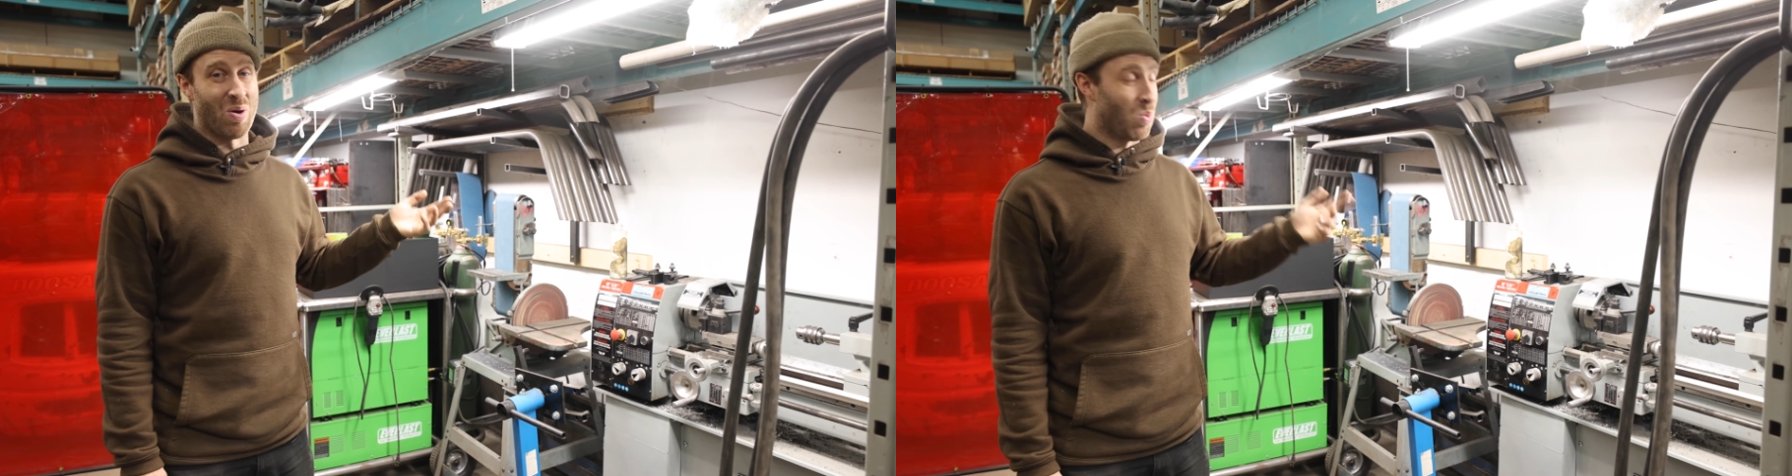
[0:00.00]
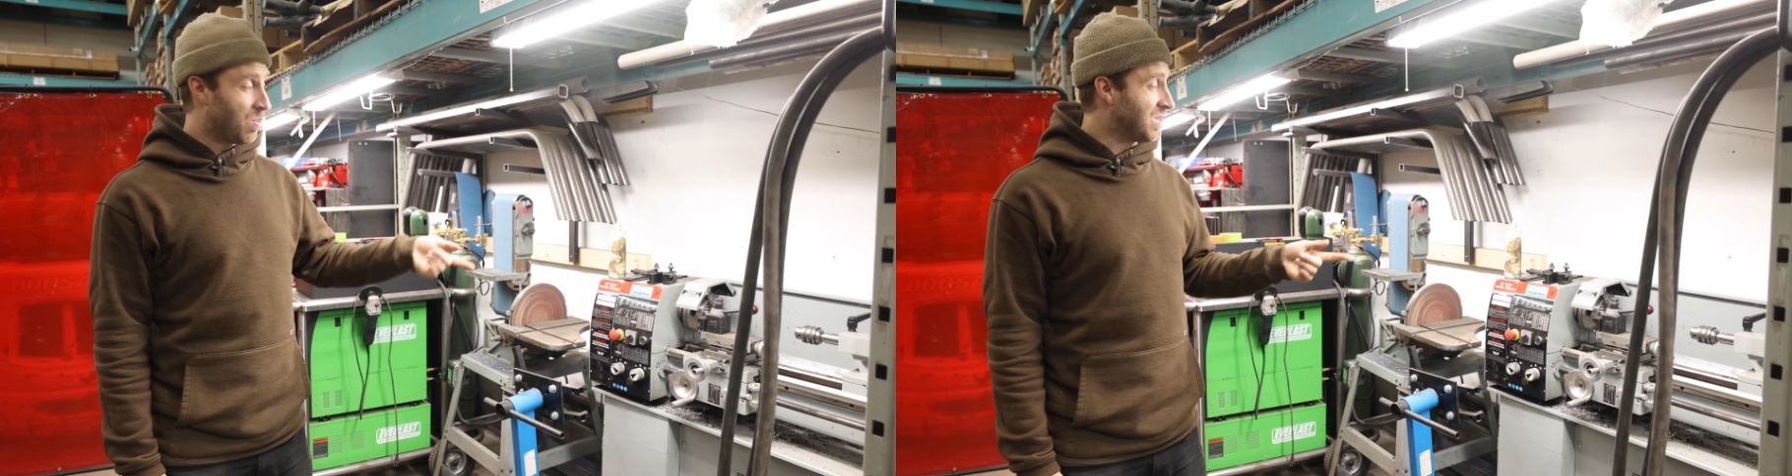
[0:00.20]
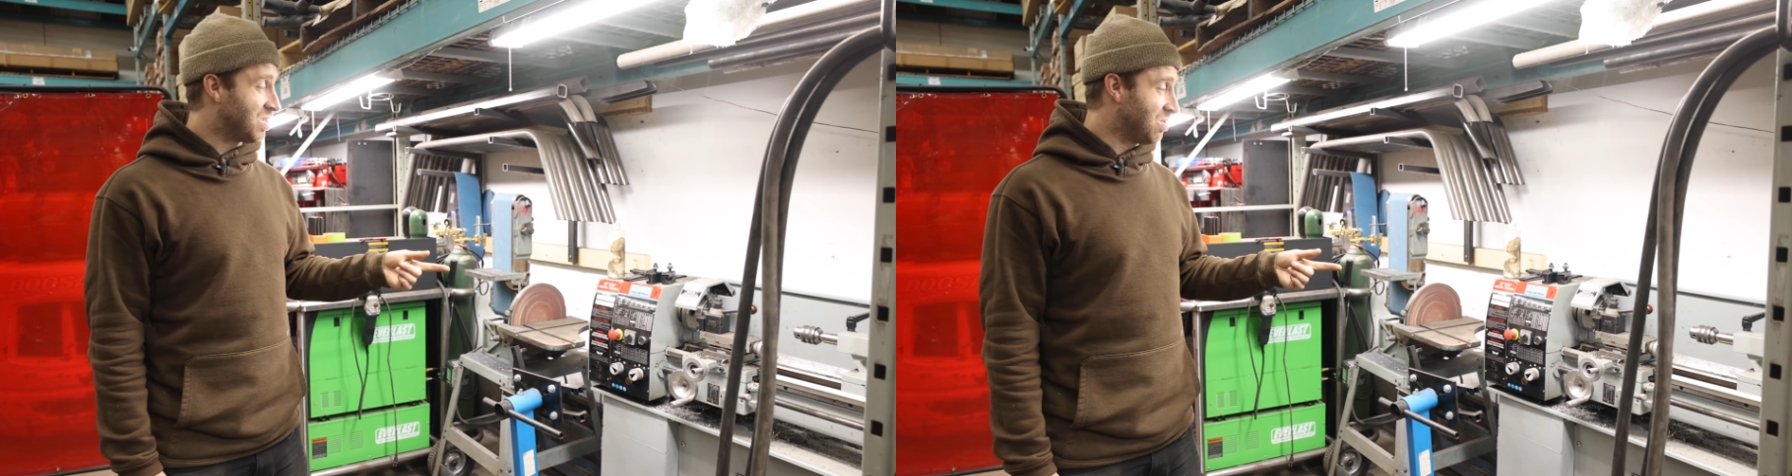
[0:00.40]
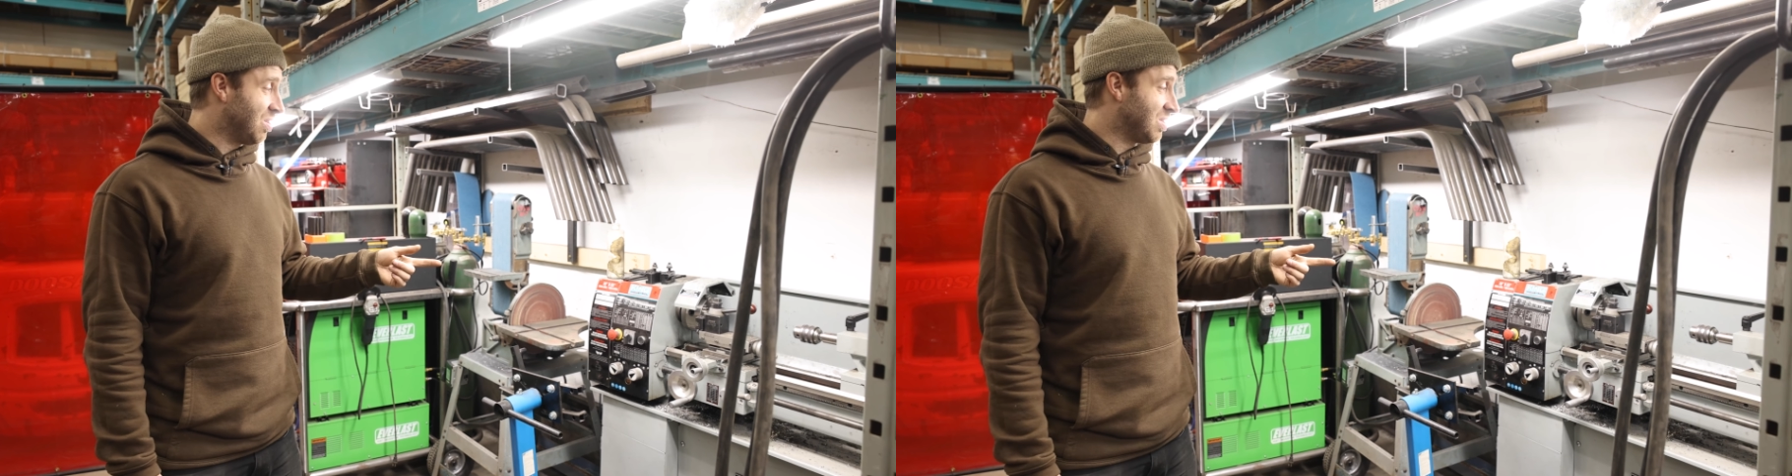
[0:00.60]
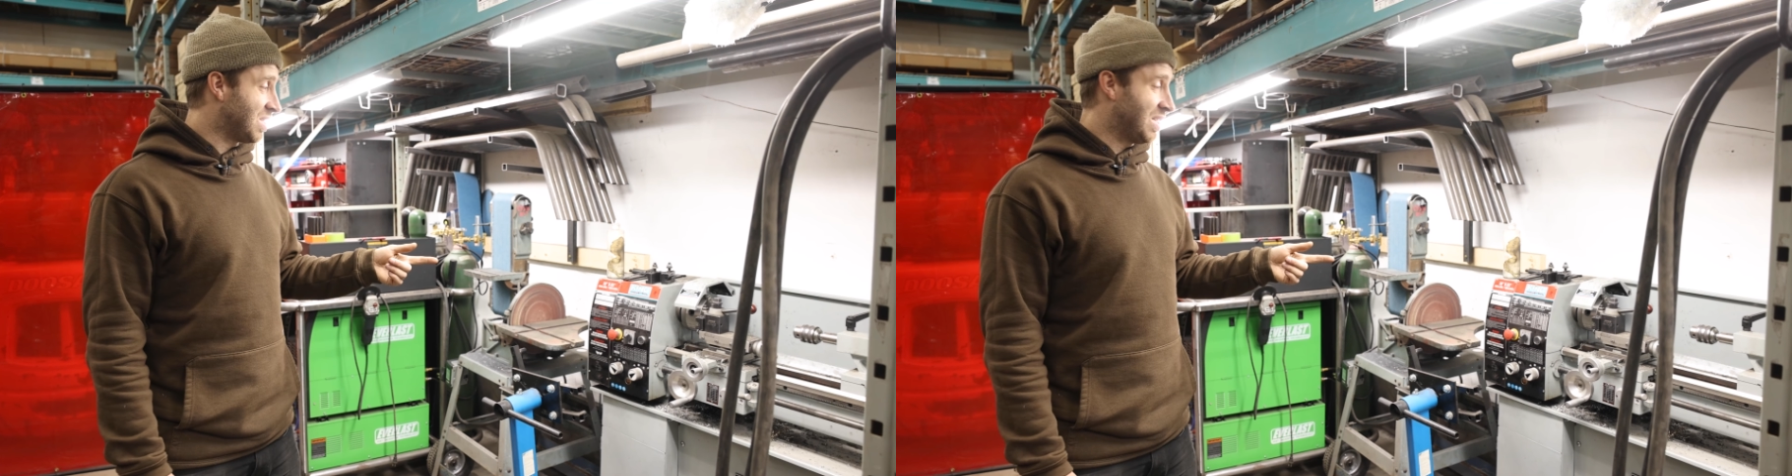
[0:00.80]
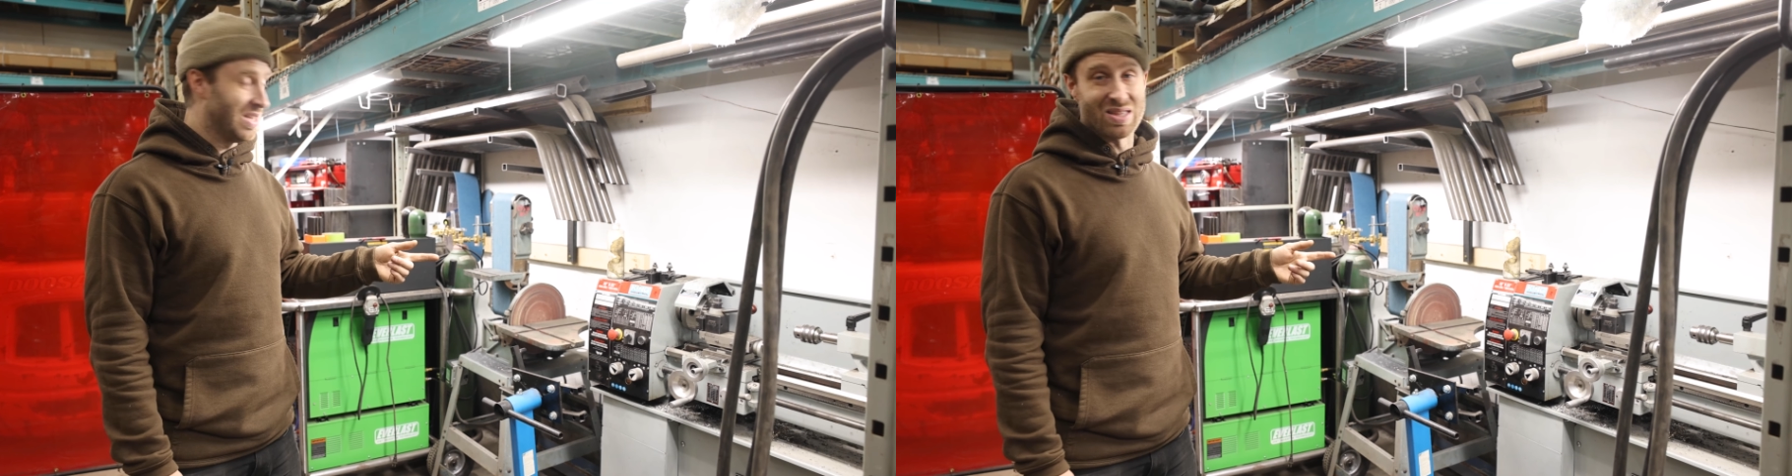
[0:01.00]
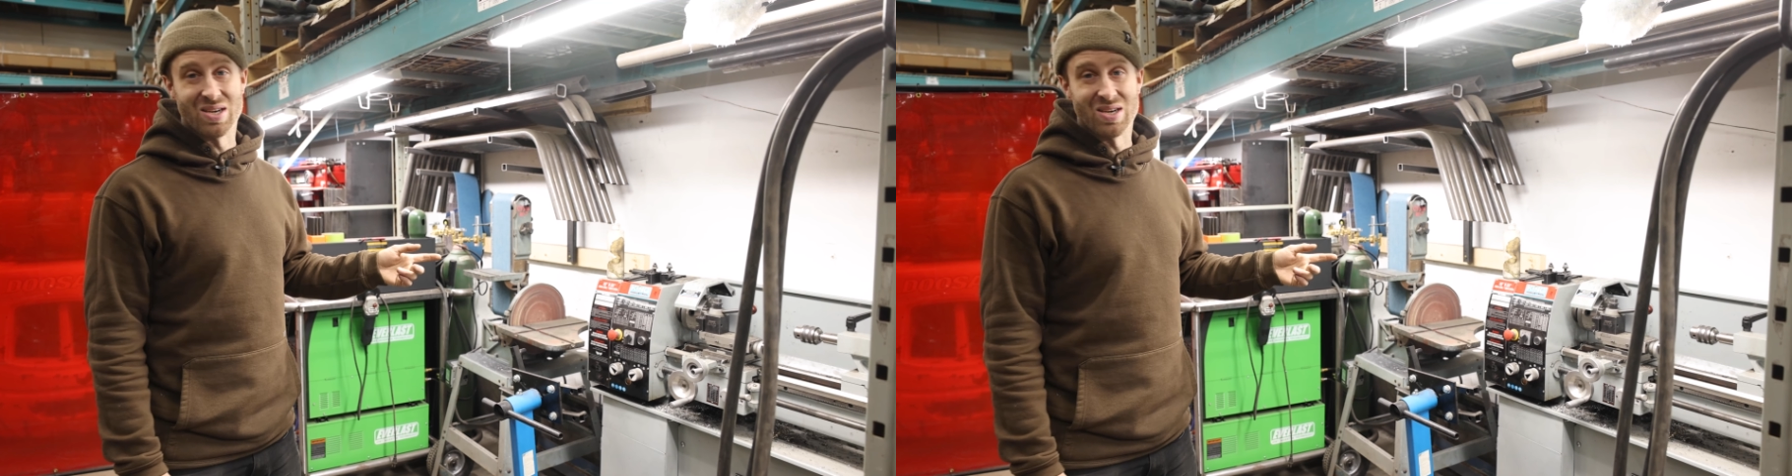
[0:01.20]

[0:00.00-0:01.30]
but when we do use it,